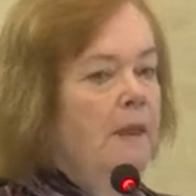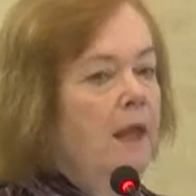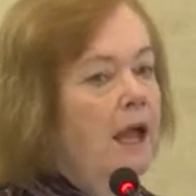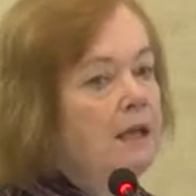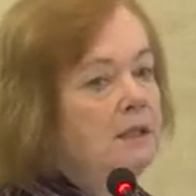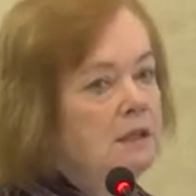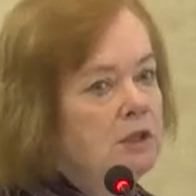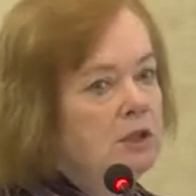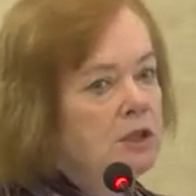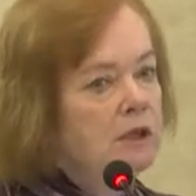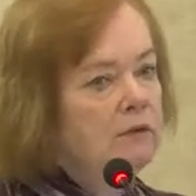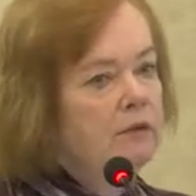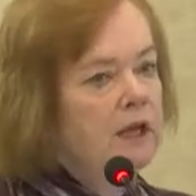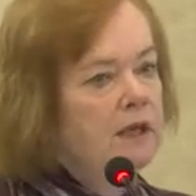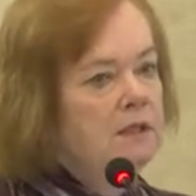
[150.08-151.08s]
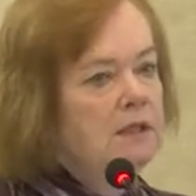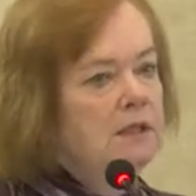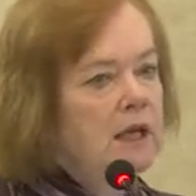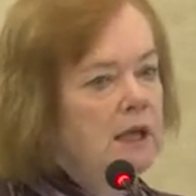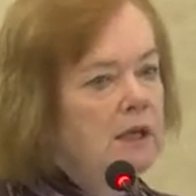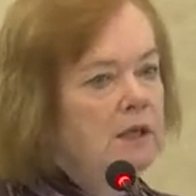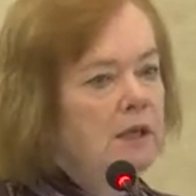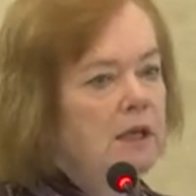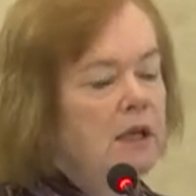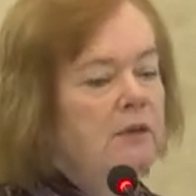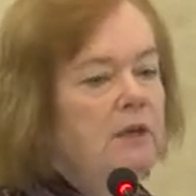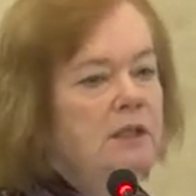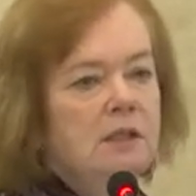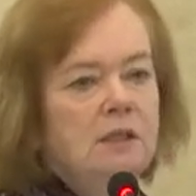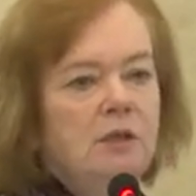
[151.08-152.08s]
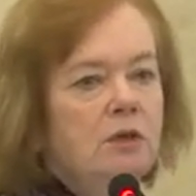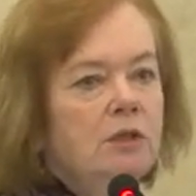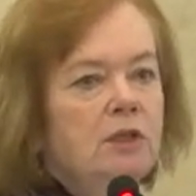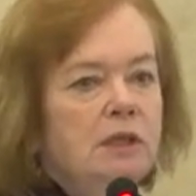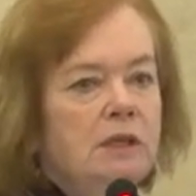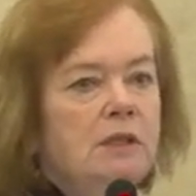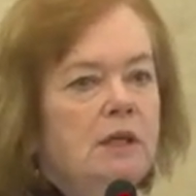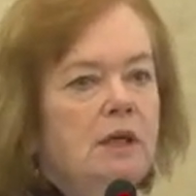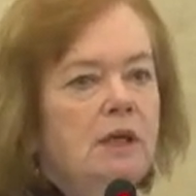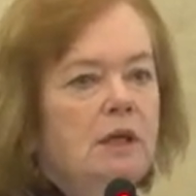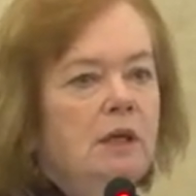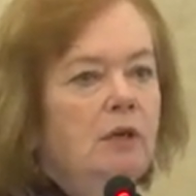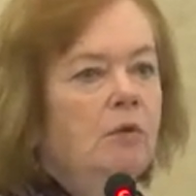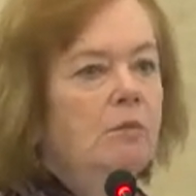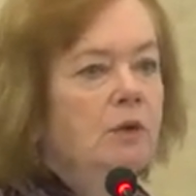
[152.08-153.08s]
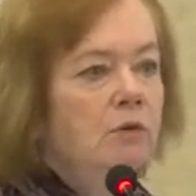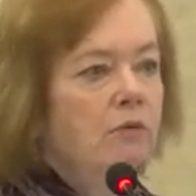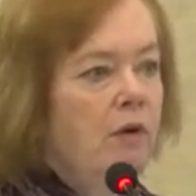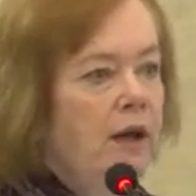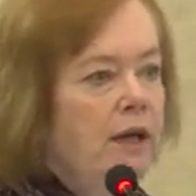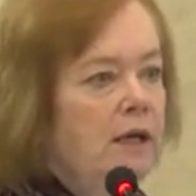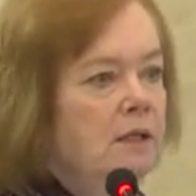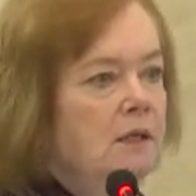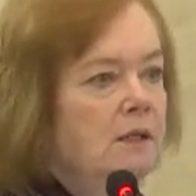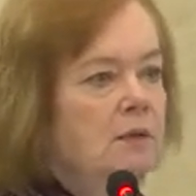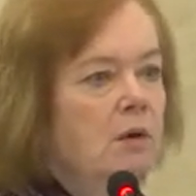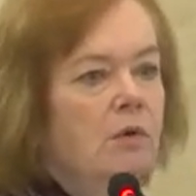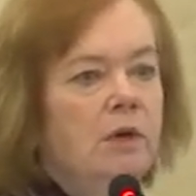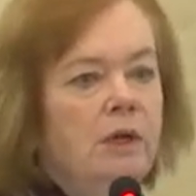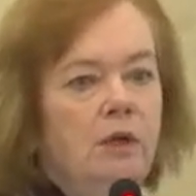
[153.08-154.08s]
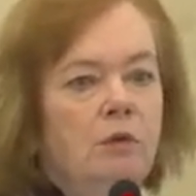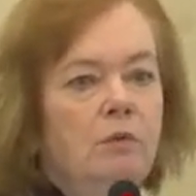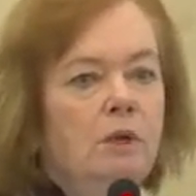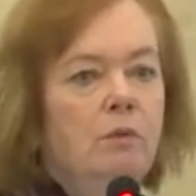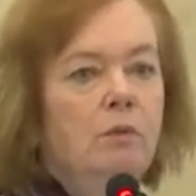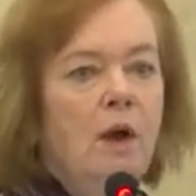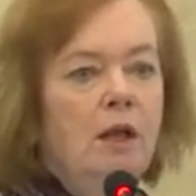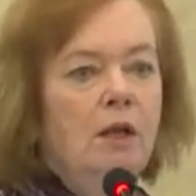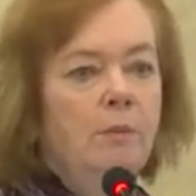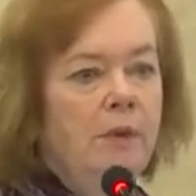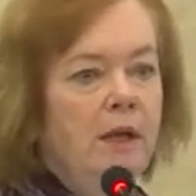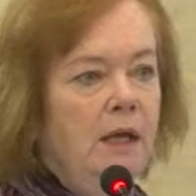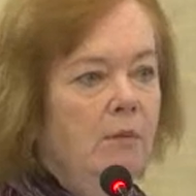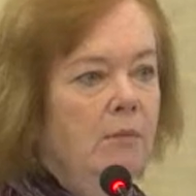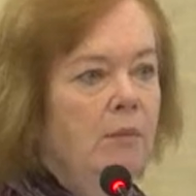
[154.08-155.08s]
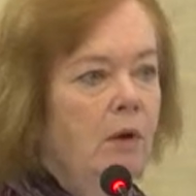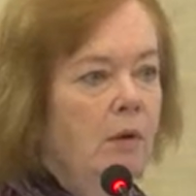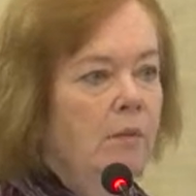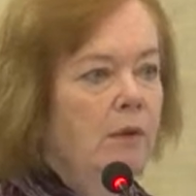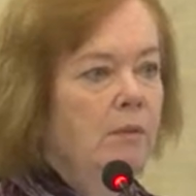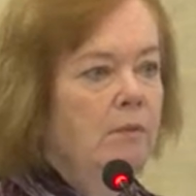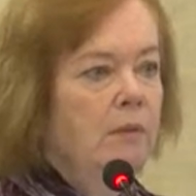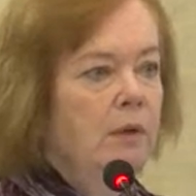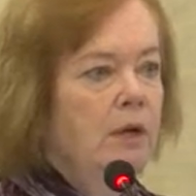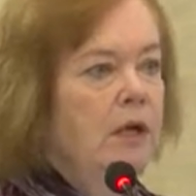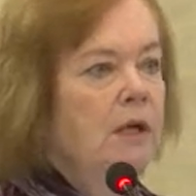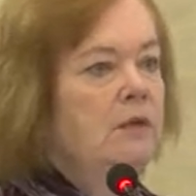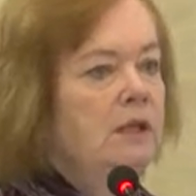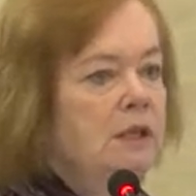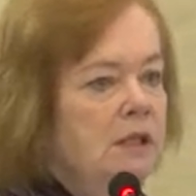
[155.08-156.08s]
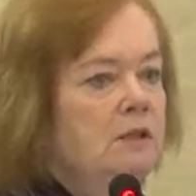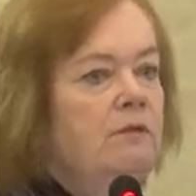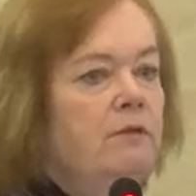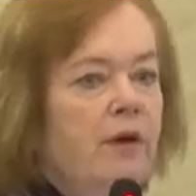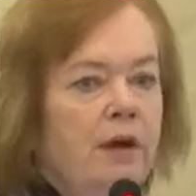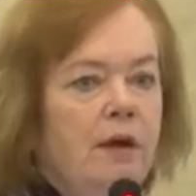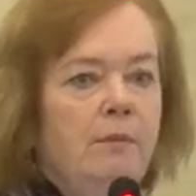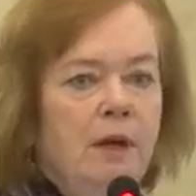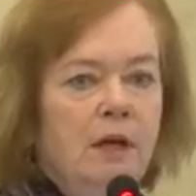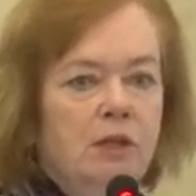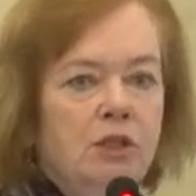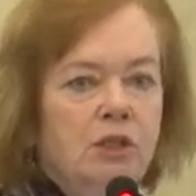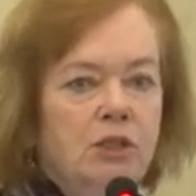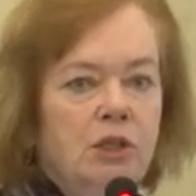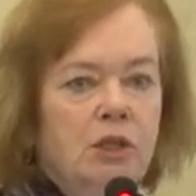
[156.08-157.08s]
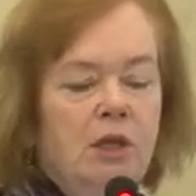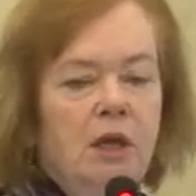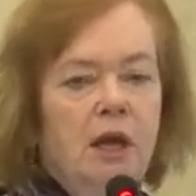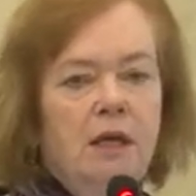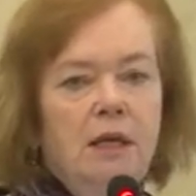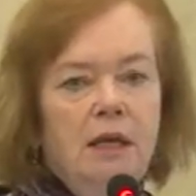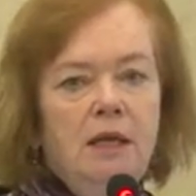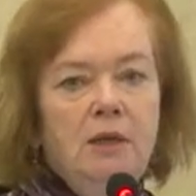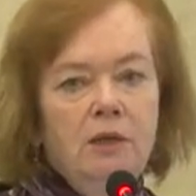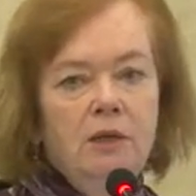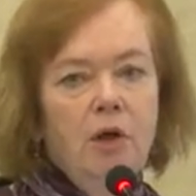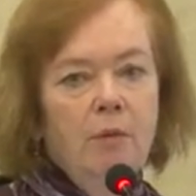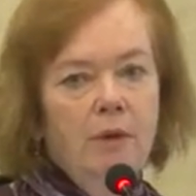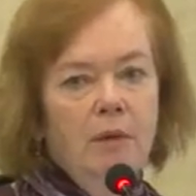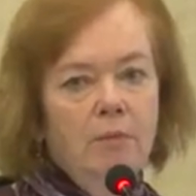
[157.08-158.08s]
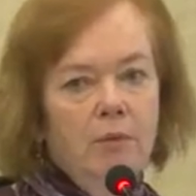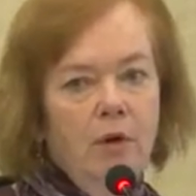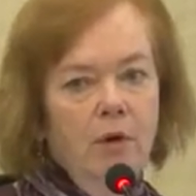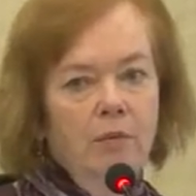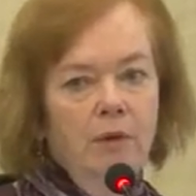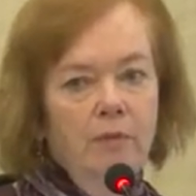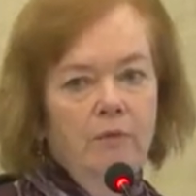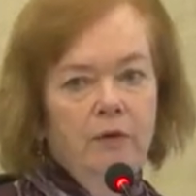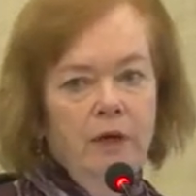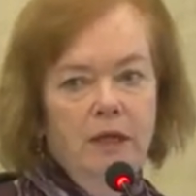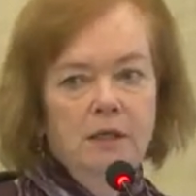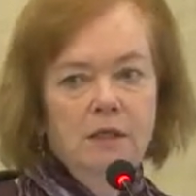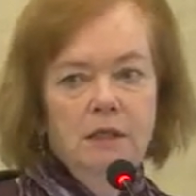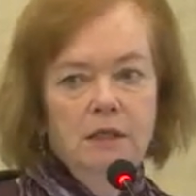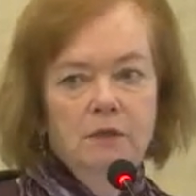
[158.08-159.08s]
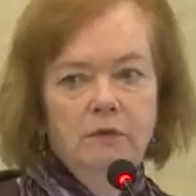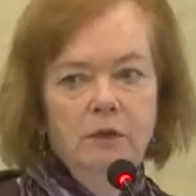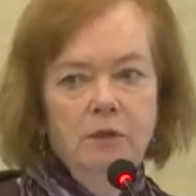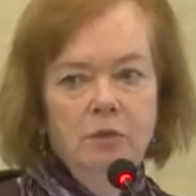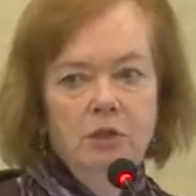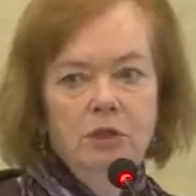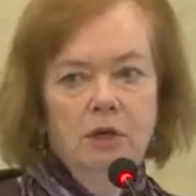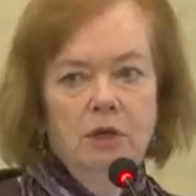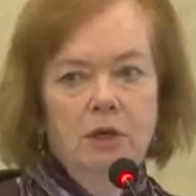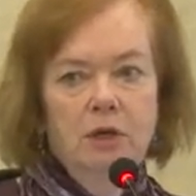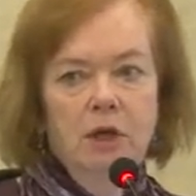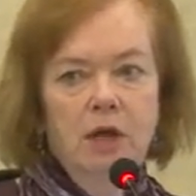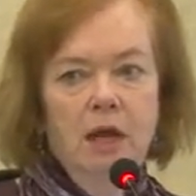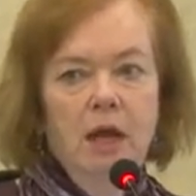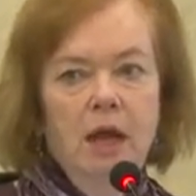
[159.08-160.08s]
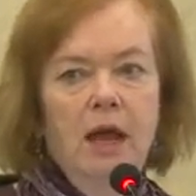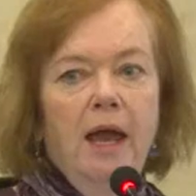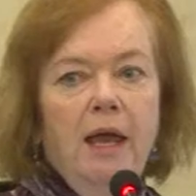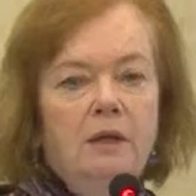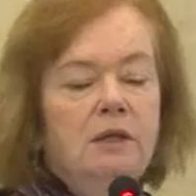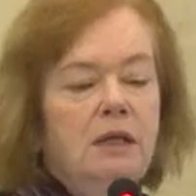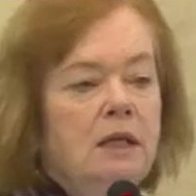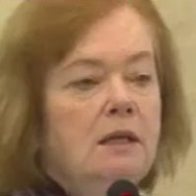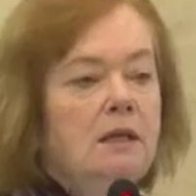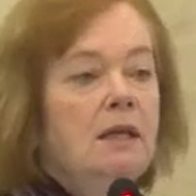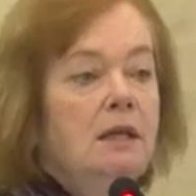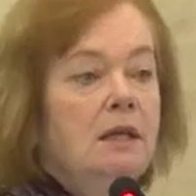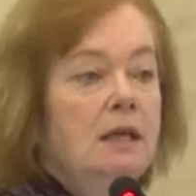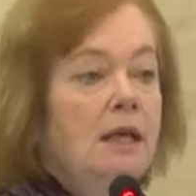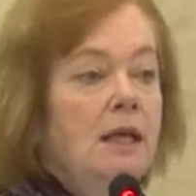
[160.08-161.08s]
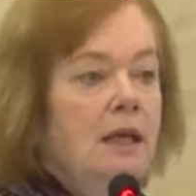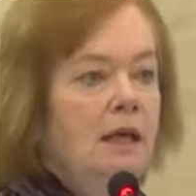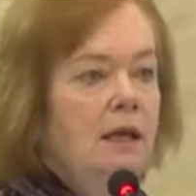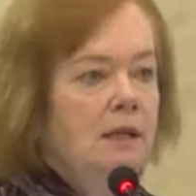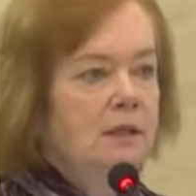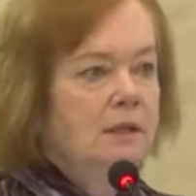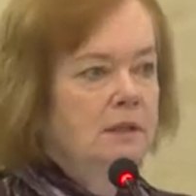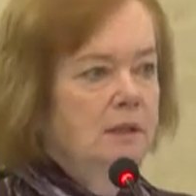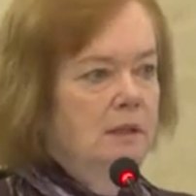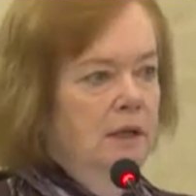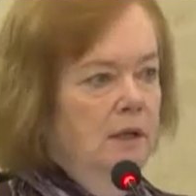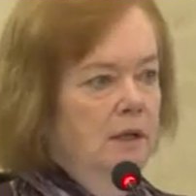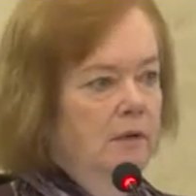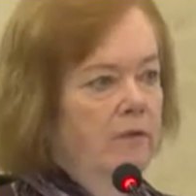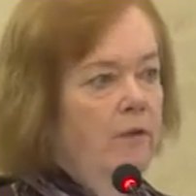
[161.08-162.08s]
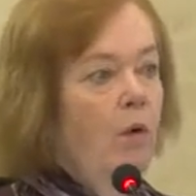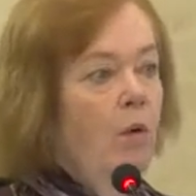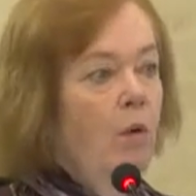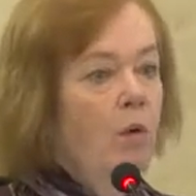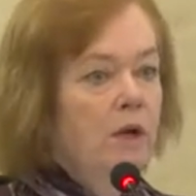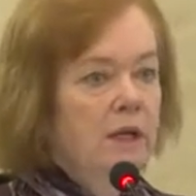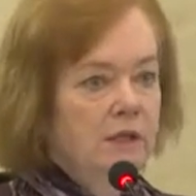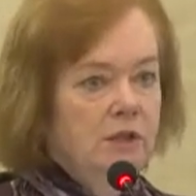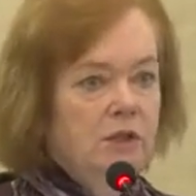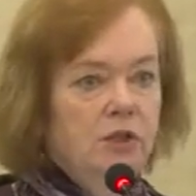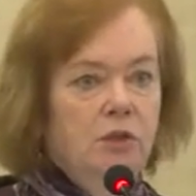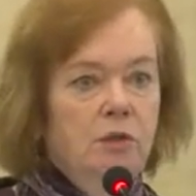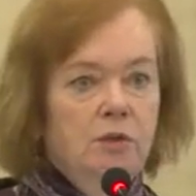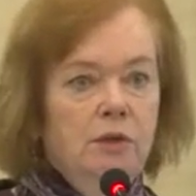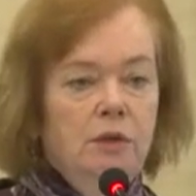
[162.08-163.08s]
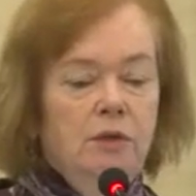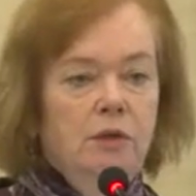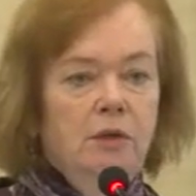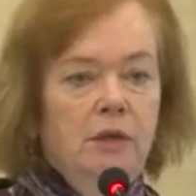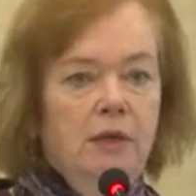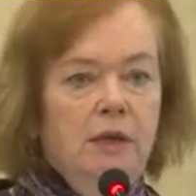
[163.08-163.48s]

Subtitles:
As the chief guest said, this is not just a human rights or a human well-being problem. This is very much an economic problem for India's future. And India needs, for all its children,